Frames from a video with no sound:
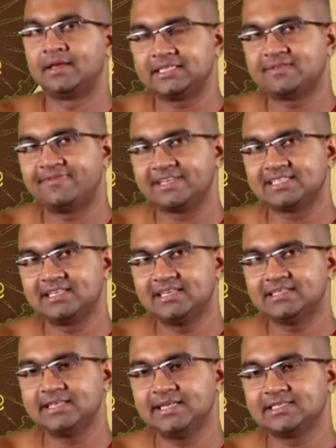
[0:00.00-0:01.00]
it
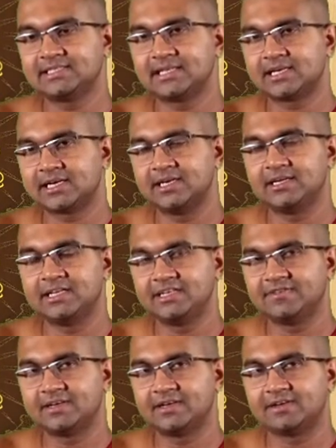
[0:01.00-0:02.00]
facilitates the
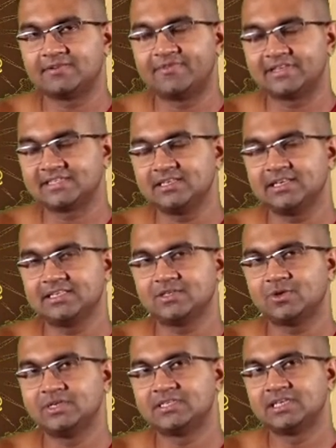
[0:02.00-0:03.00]
it facilitates
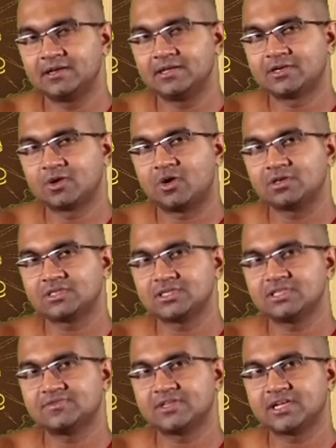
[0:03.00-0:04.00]
or it's, it
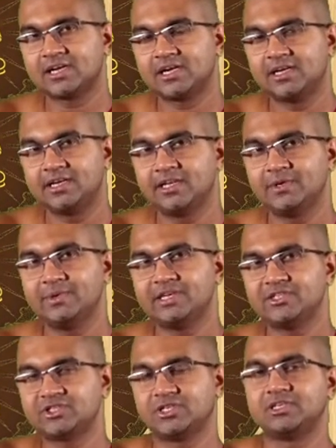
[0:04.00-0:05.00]
causes for the
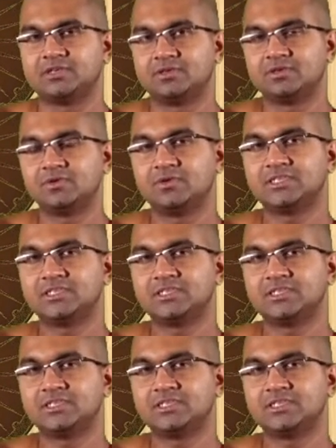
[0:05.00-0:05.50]
continuation or